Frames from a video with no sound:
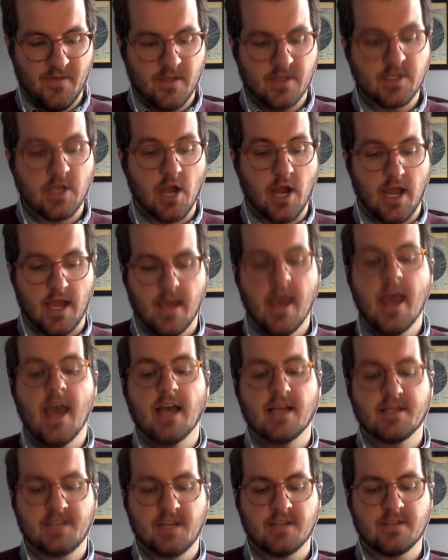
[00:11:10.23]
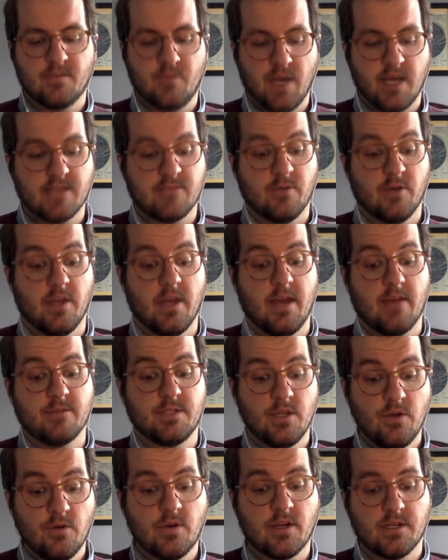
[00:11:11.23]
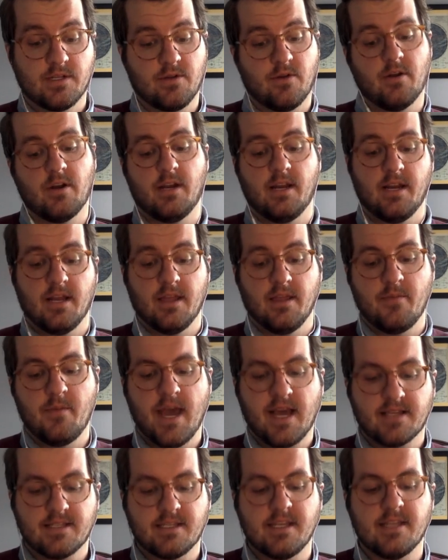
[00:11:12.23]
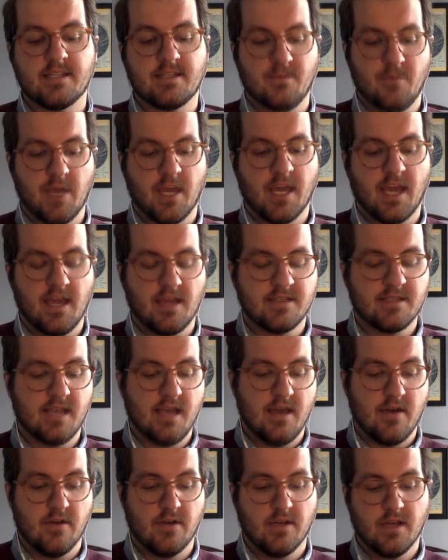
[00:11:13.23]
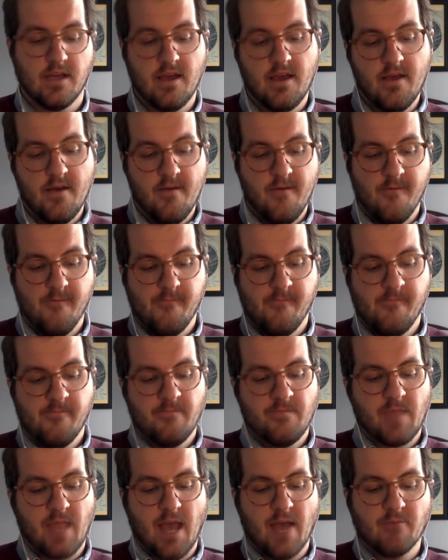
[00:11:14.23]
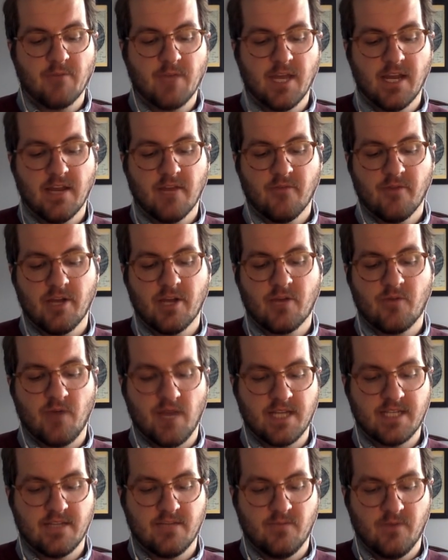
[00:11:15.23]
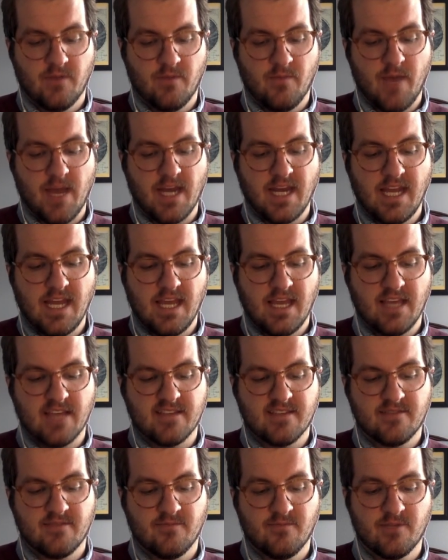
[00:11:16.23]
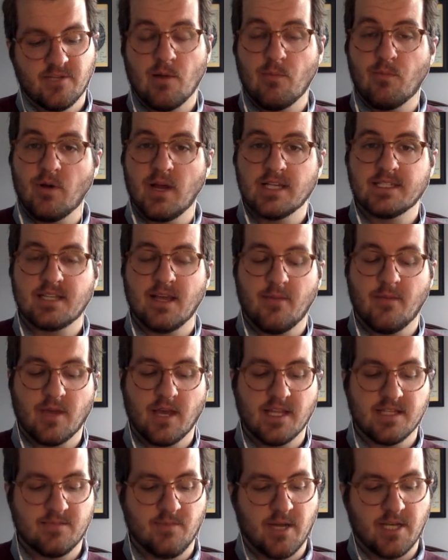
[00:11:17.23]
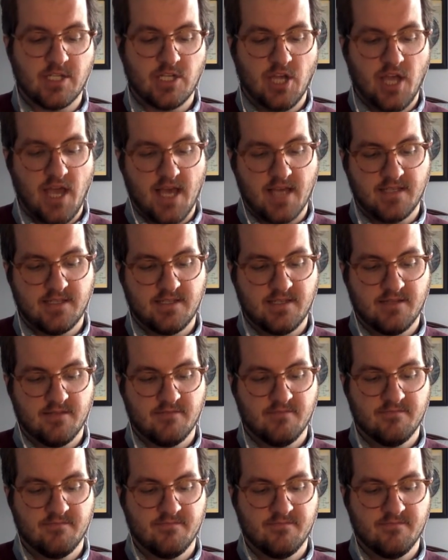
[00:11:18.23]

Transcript: Sorry. It's also possible that I'm too contorted in the back seat to make any sound. I'm getting reacquainted with my knees, which are pressed up against my chest.